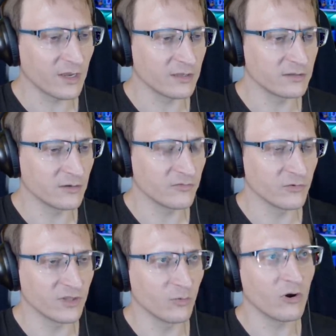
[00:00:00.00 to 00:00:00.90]
and
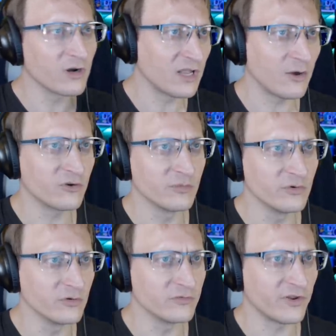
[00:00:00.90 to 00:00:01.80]
therefore they weren't allowed to
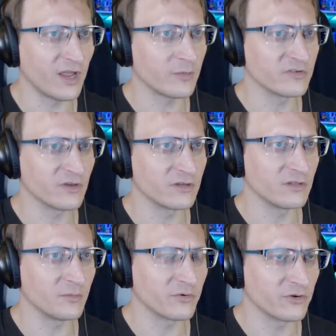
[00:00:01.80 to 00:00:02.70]
move to Amazon
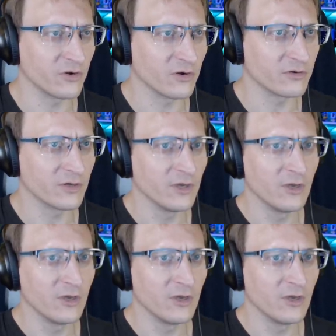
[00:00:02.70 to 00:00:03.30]
Lumberyard,